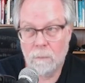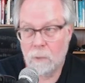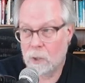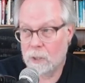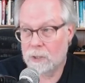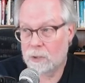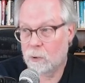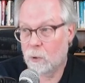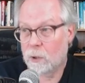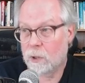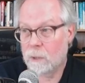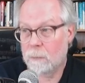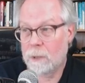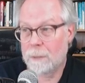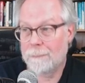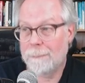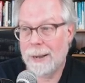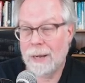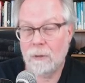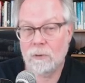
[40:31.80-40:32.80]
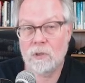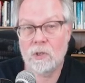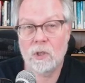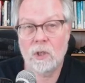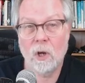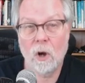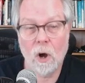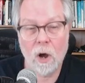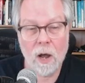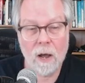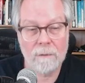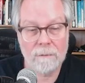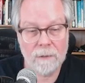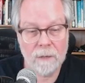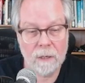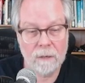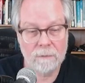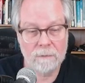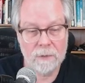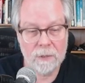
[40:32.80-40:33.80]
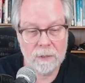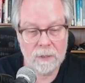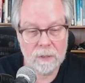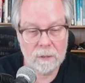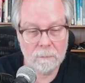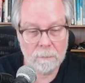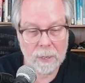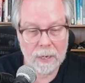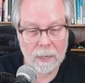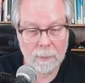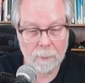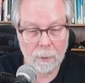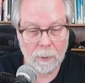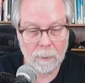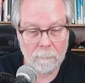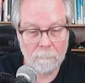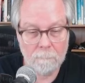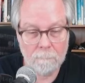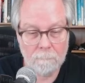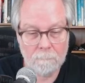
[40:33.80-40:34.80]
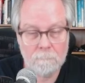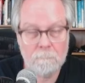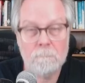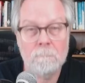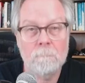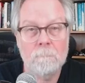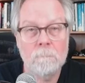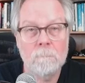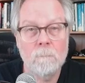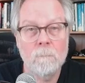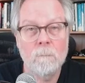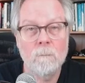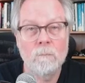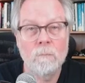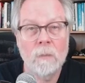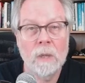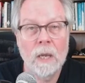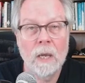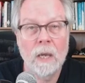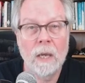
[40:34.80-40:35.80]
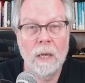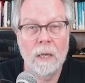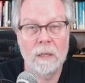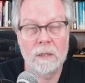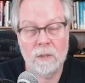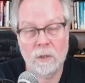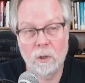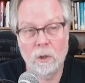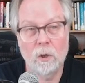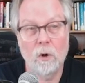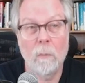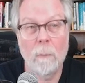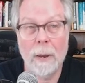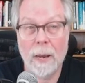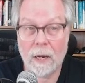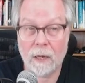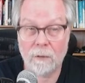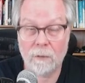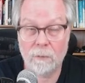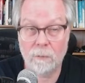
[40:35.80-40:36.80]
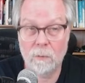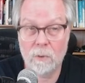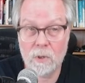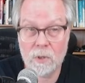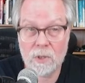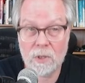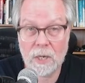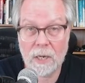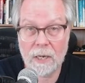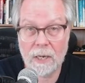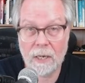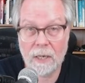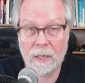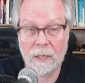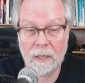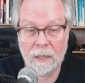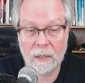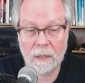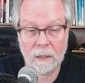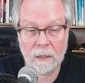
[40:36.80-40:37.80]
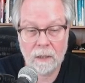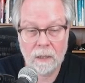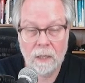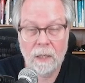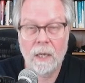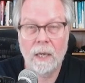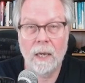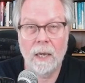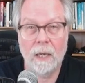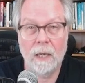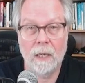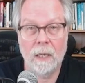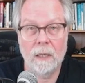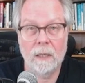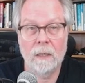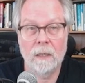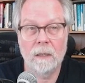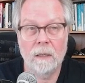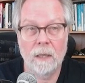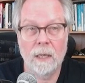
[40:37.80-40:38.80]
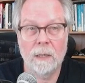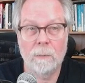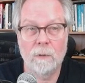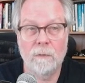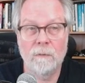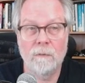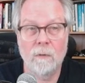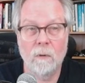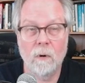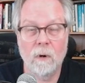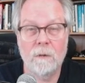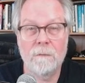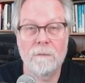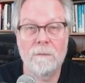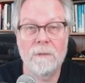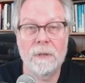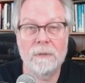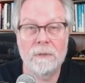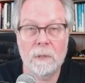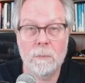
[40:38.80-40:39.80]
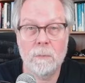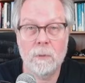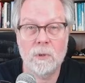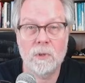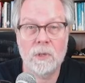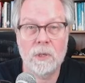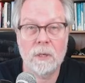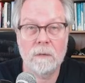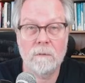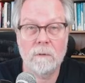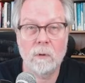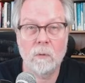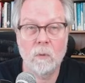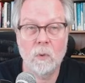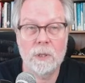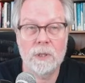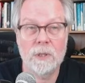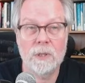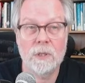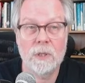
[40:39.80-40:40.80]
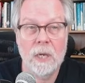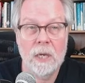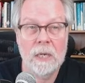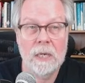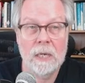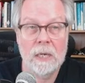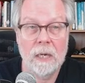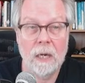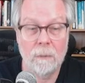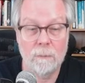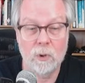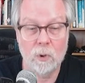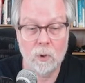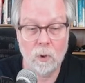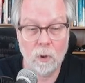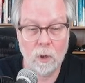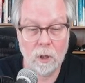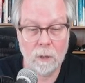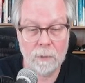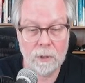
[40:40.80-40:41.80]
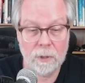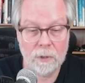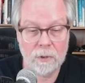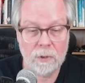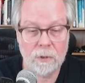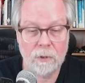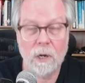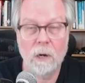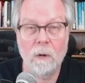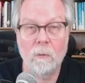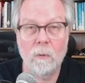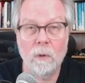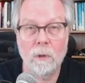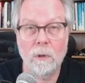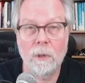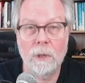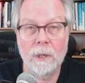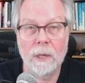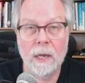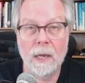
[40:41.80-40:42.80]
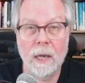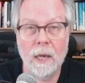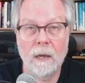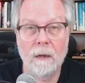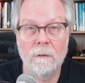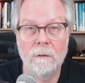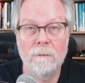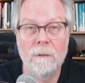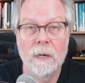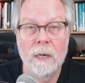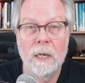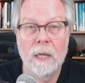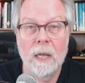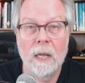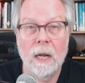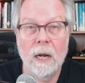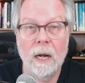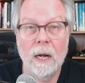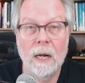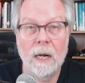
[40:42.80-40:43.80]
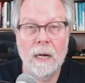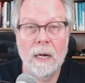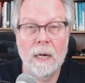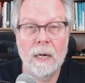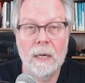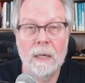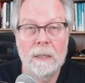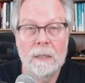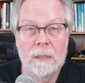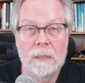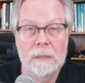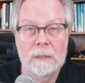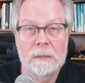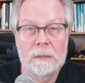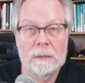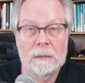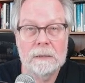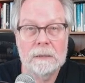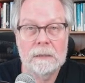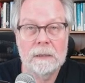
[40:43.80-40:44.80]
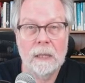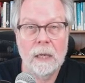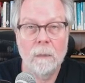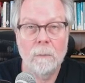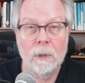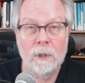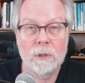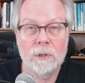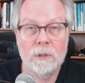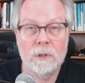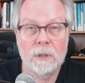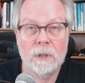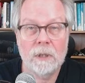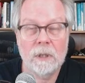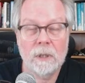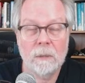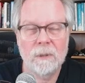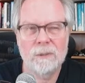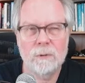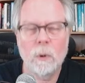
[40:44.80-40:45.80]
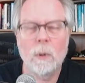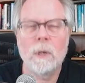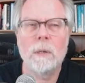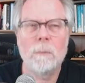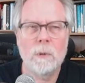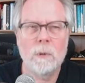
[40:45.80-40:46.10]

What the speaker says: going to be bouncing off of the paper. And it's going to go back through the cyan ink. And like before, 50% of it was absorbed. So now we're going to have, how much is going to come out? 20%.